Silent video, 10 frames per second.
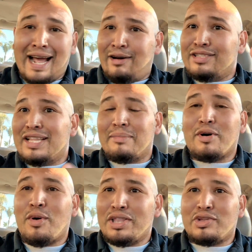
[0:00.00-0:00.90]
That was
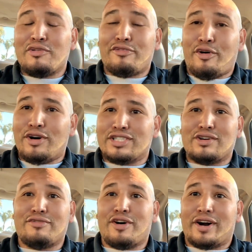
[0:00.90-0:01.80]
number one through four
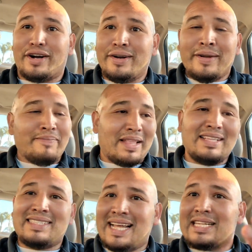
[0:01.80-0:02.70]
so far.
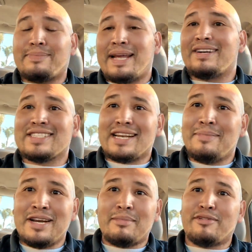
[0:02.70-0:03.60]
This next player is going
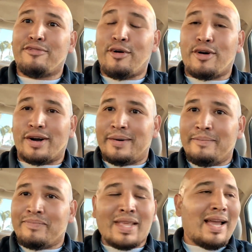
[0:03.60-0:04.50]
to be number four.
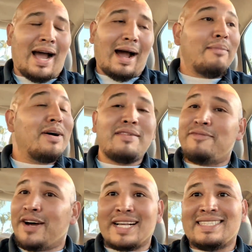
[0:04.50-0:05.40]
I'm gonna
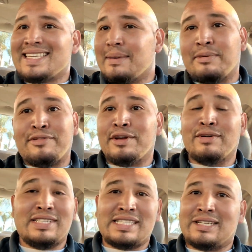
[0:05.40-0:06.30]
fucking skip a
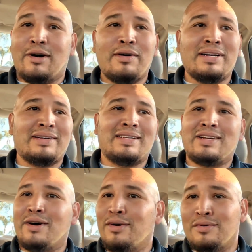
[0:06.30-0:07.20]
few and just go and
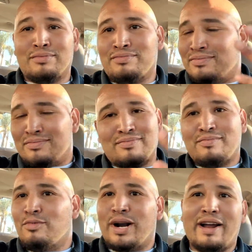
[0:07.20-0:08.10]
go
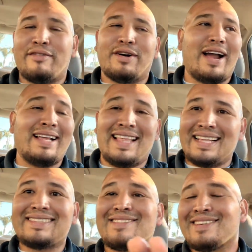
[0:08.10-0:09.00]
whatever, right?
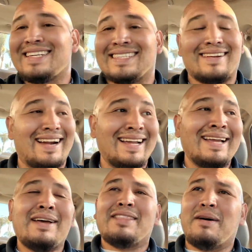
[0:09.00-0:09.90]
That's the reason, right?
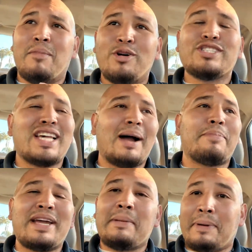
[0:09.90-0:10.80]
The most
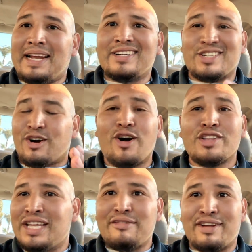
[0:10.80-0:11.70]
top rated players are
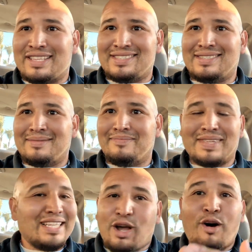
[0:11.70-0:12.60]
all defense.
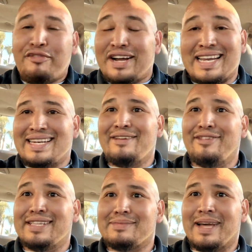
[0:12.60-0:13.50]
It's all fucking
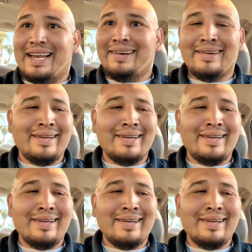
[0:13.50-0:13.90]
defense, man.